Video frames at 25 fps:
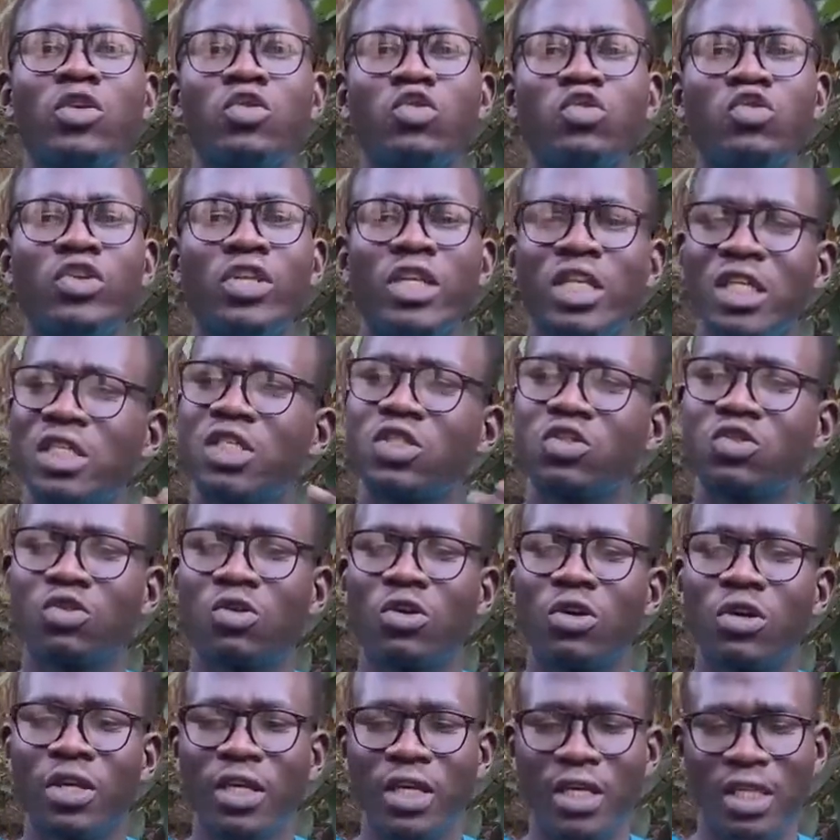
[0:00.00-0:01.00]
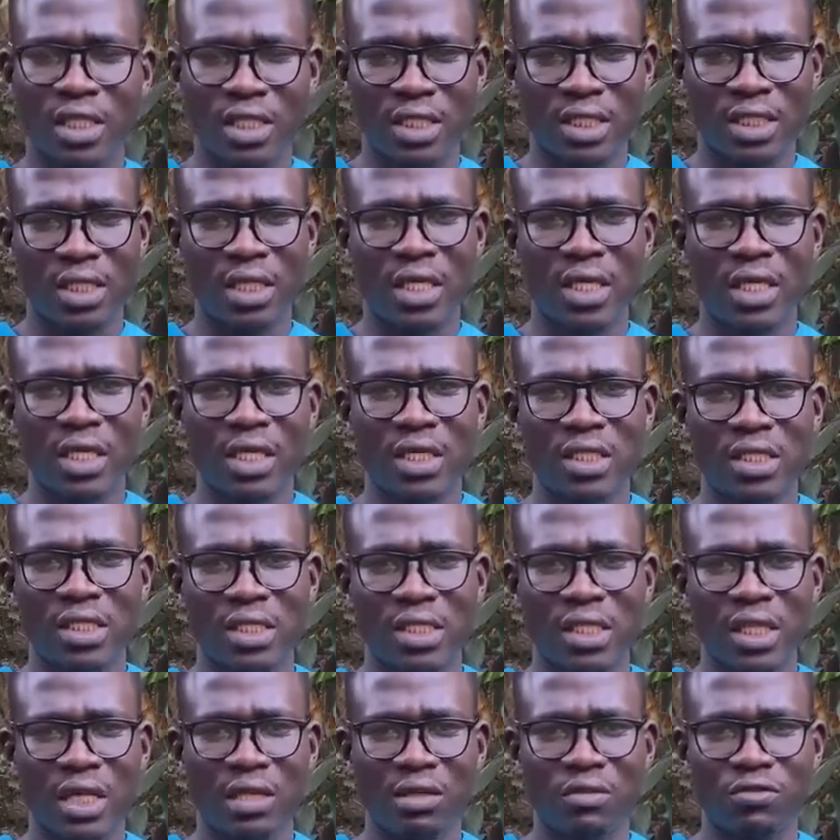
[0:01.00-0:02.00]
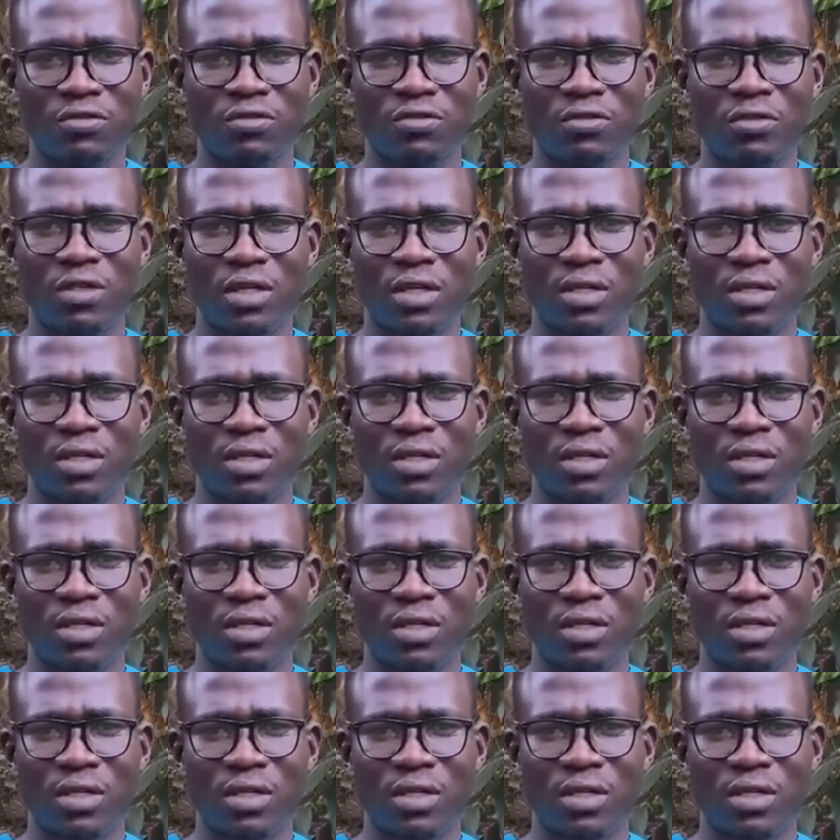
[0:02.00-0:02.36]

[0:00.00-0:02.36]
to destroy itself.